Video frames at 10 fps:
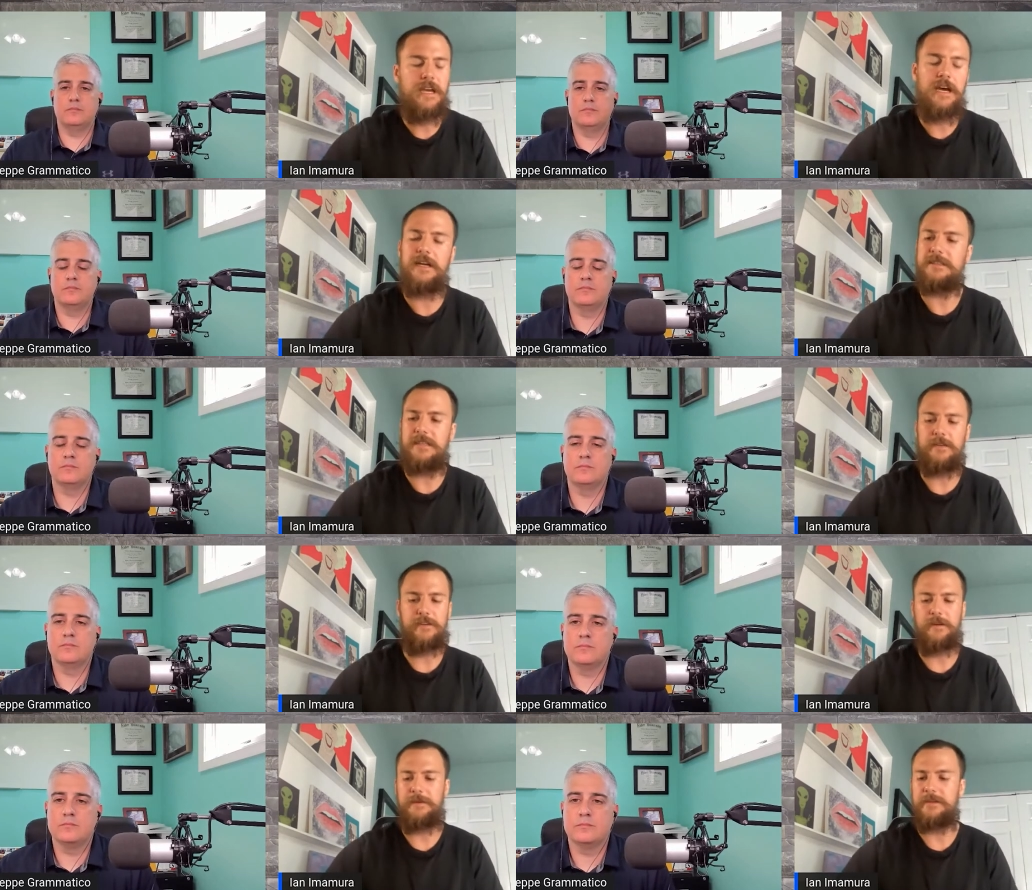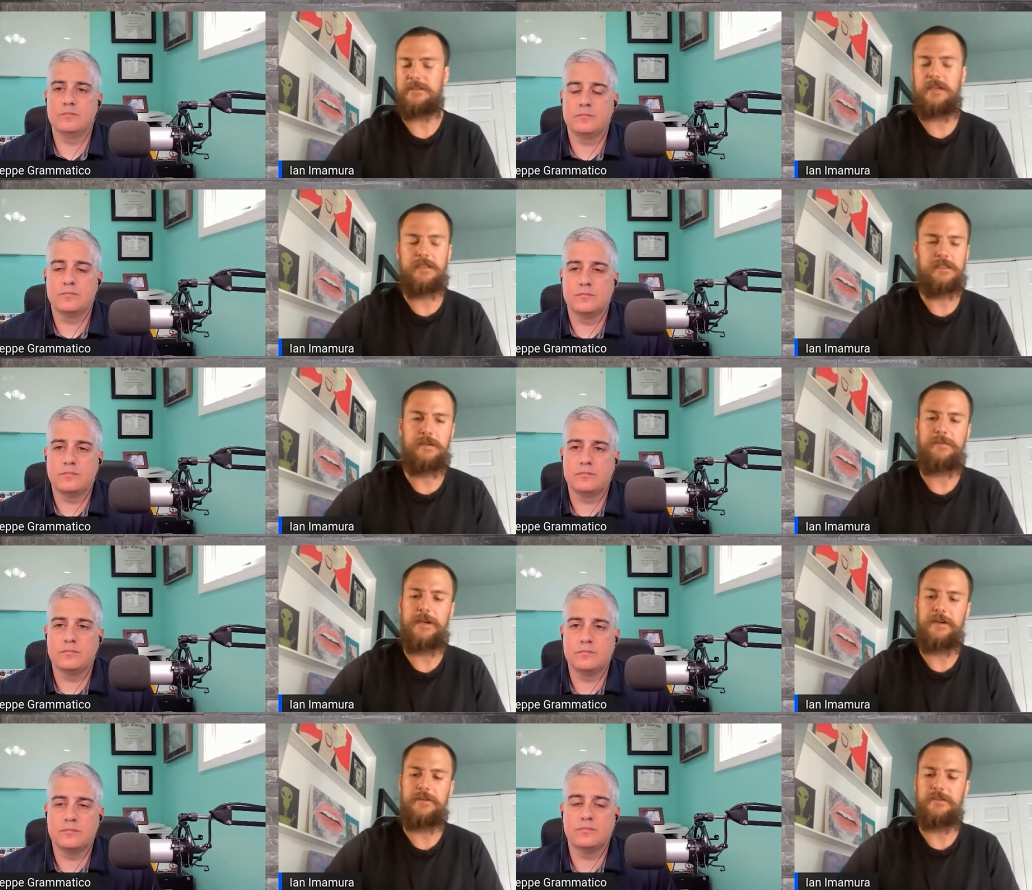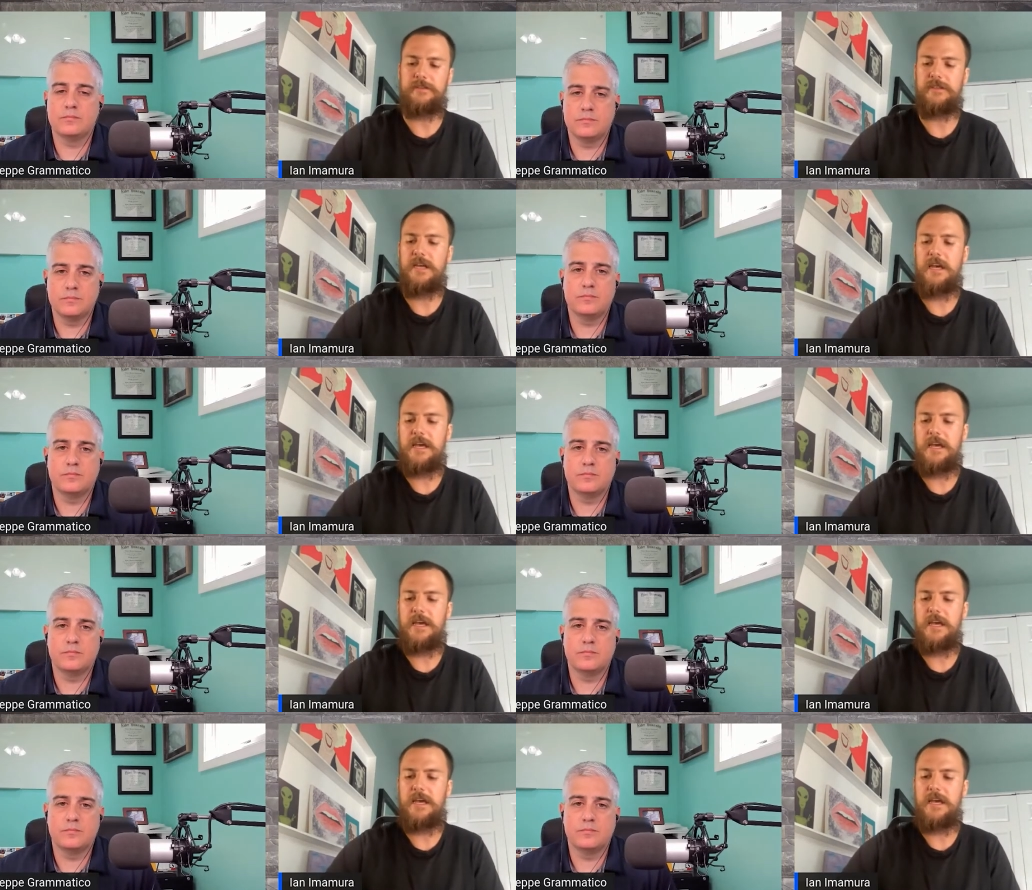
Speaker 1: tons out there. I mean, there's tons of competitors.